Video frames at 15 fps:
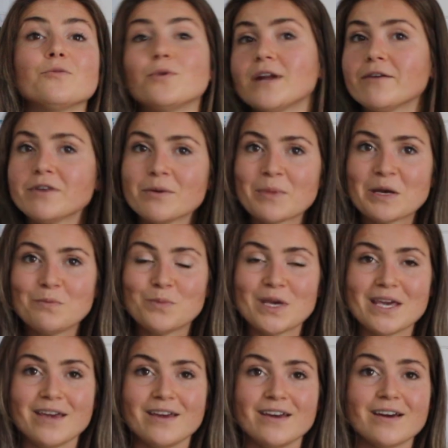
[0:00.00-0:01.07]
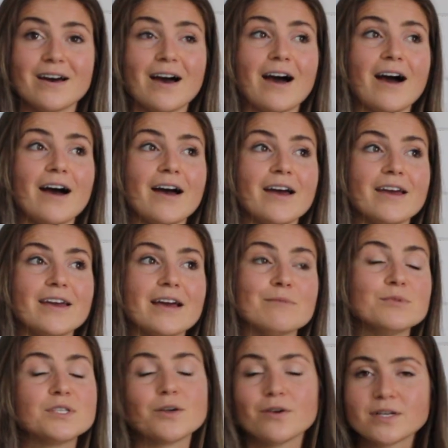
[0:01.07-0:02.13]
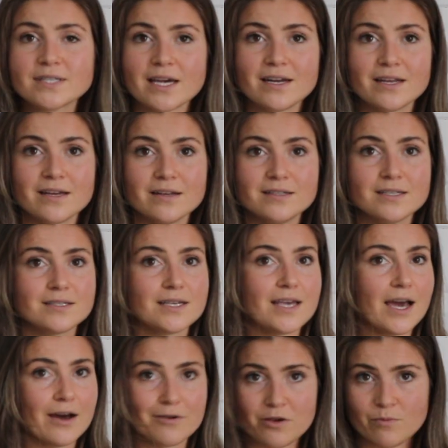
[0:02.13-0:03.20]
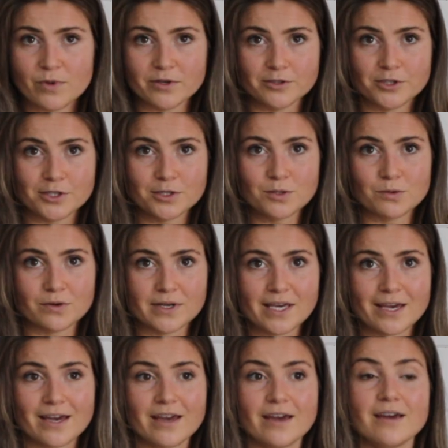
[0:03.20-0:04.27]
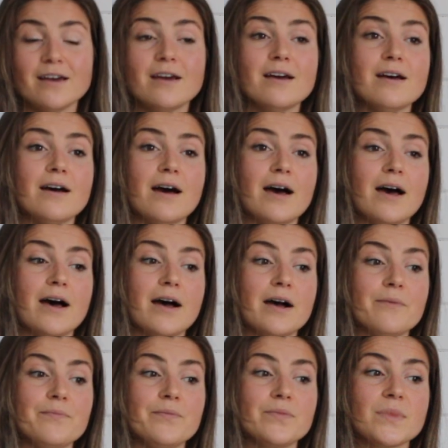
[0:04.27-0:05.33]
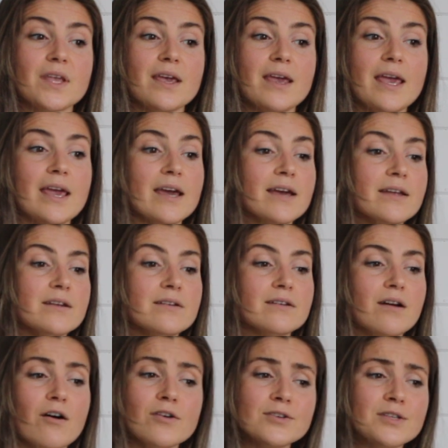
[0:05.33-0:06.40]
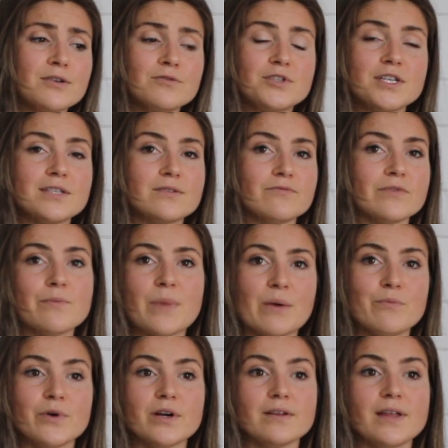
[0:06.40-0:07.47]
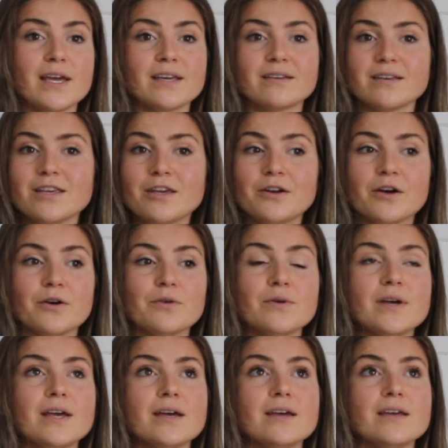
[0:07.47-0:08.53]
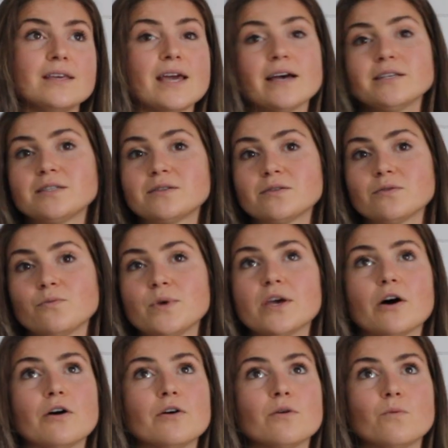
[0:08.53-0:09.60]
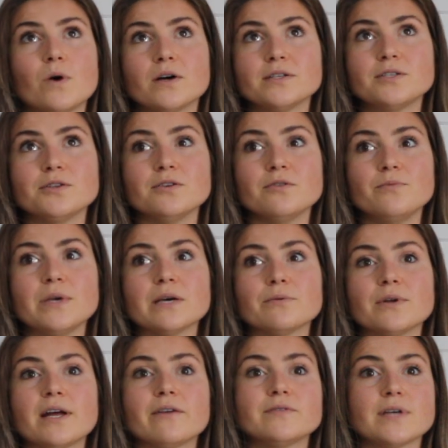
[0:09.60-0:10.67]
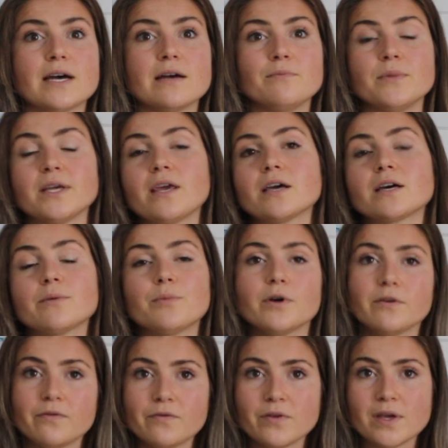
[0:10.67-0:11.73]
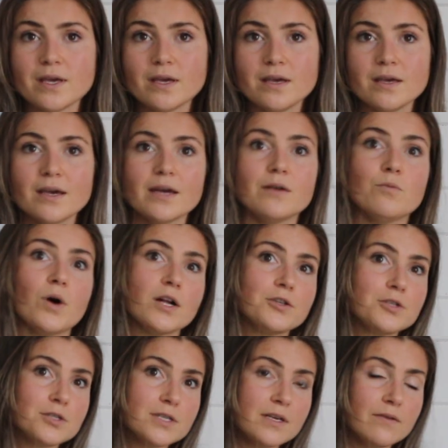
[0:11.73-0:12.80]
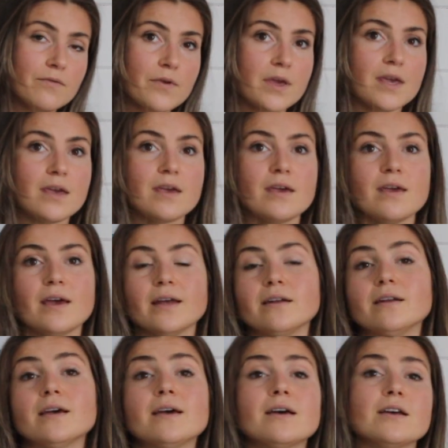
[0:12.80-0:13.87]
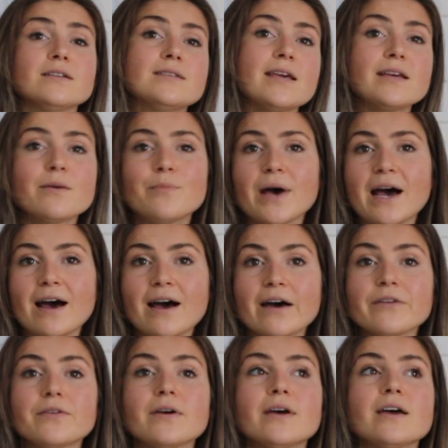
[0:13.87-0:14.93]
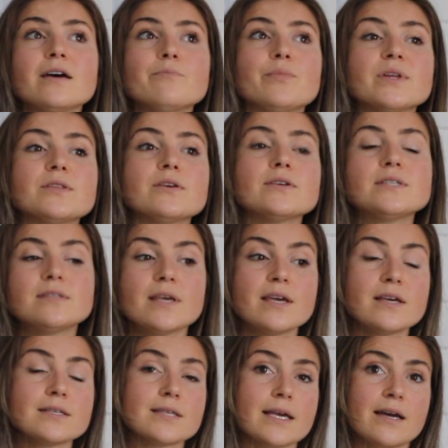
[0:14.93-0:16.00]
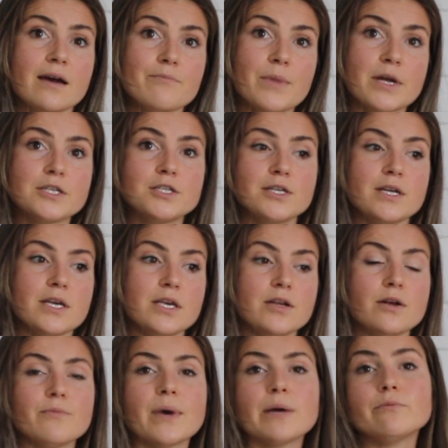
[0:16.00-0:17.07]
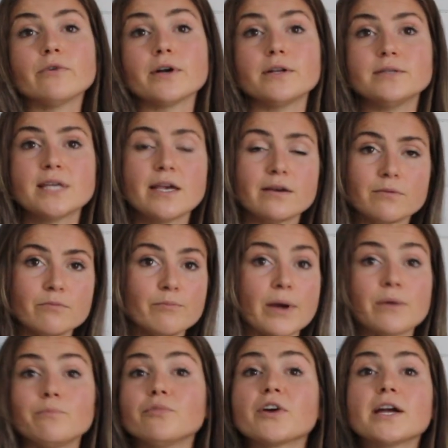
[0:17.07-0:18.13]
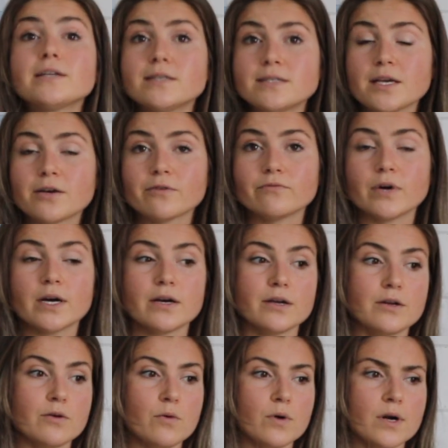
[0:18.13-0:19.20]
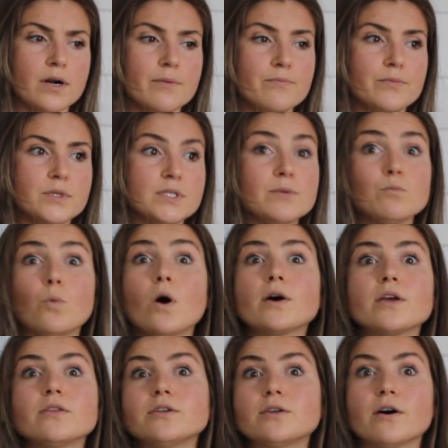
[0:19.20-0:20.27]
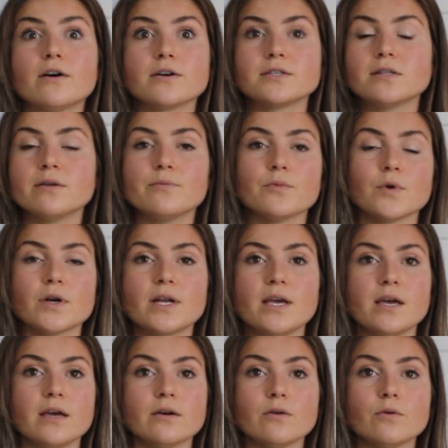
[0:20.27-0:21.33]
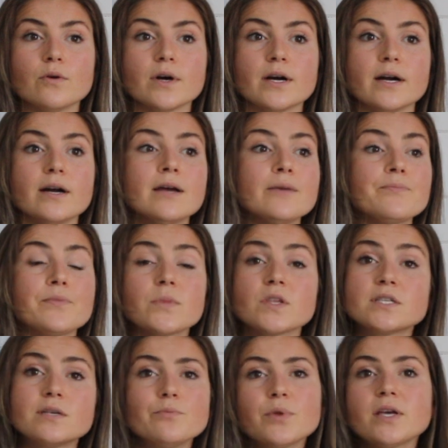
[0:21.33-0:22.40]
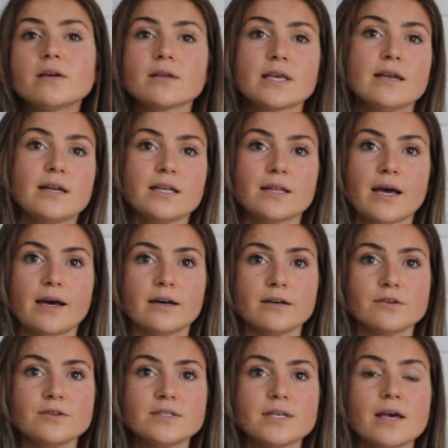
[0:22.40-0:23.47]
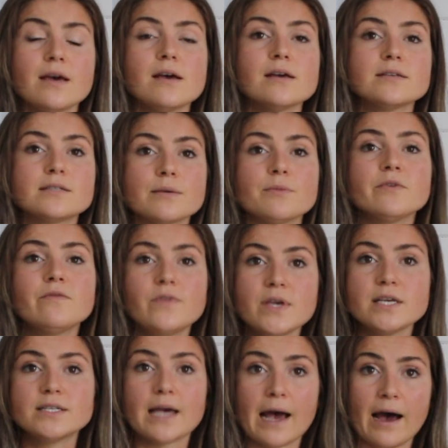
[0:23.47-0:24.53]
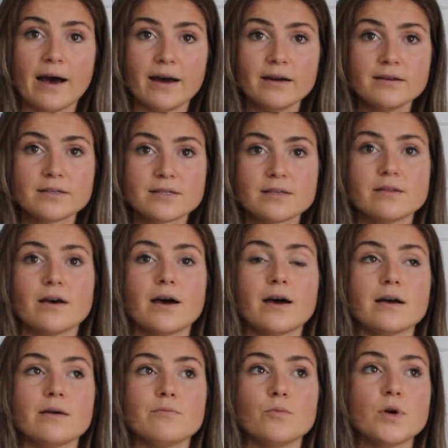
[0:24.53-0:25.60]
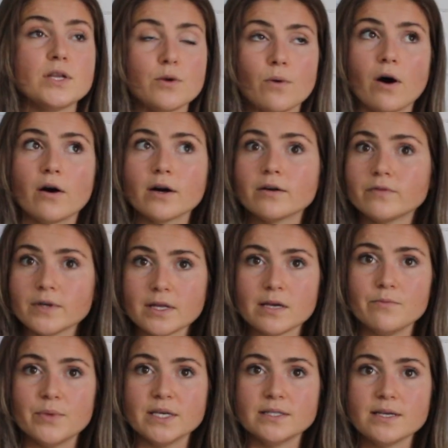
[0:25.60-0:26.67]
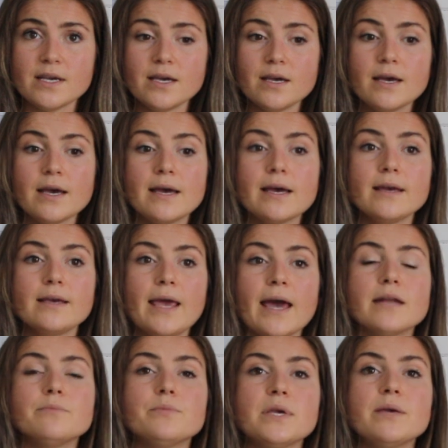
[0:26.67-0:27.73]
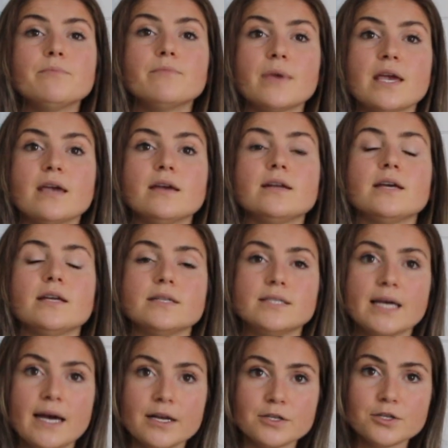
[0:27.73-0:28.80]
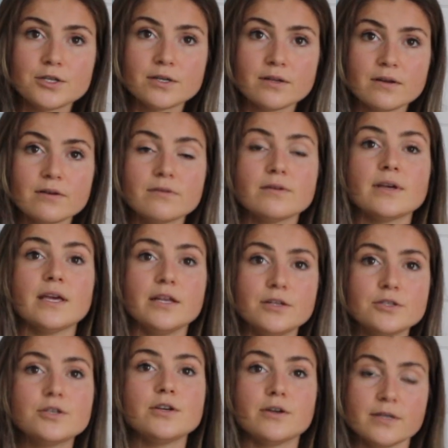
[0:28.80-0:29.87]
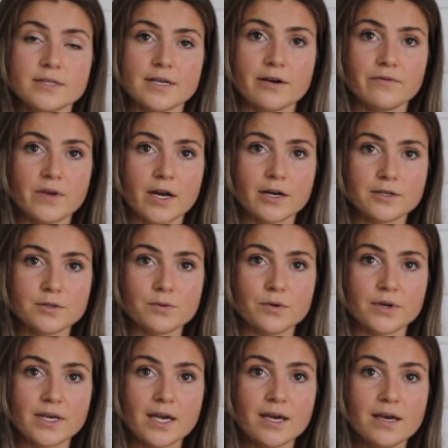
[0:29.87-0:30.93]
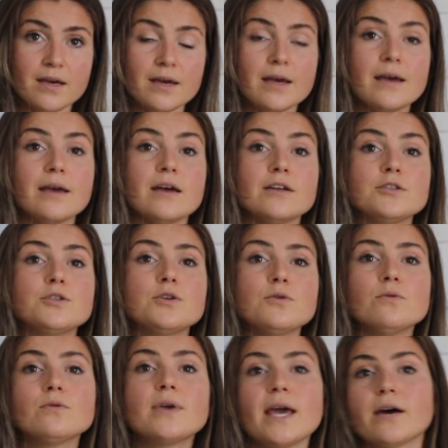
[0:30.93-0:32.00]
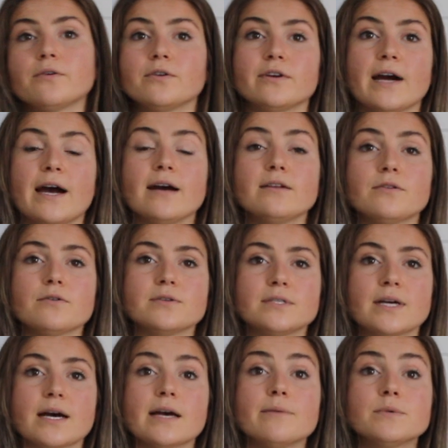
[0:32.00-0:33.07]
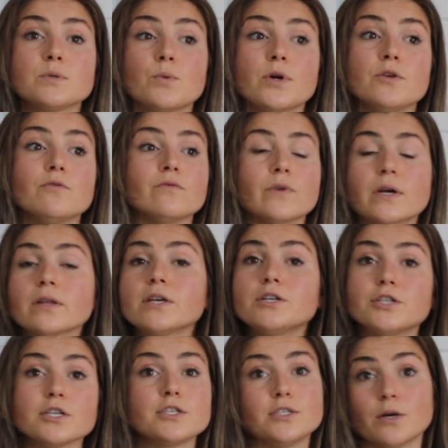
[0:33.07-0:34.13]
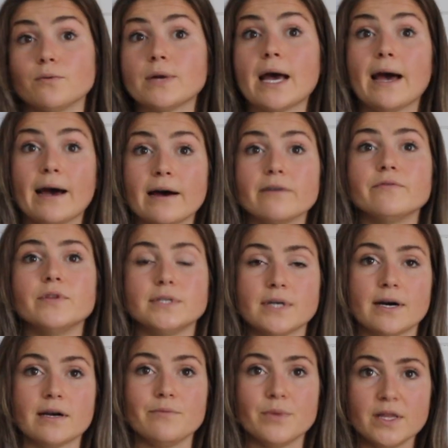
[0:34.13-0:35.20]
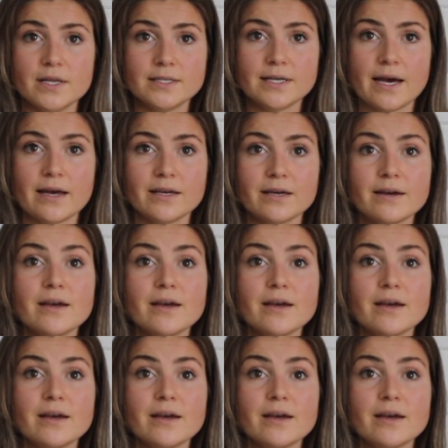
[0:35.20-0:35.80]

Whatever it might be, I am so excited to see how you build your toolkit. And also just remember, like, yes, we all want to be able to have time to kick up our feet and watch TV and take a bath. But these things, like I'm mentioning, take my break to take a run, or walking the dogs in the morning, or simply cleaning the house. Some of these acts, when you are really busy, can be made intentional into your self-care toolkit to counteract those times where you really just don't have the time in the day.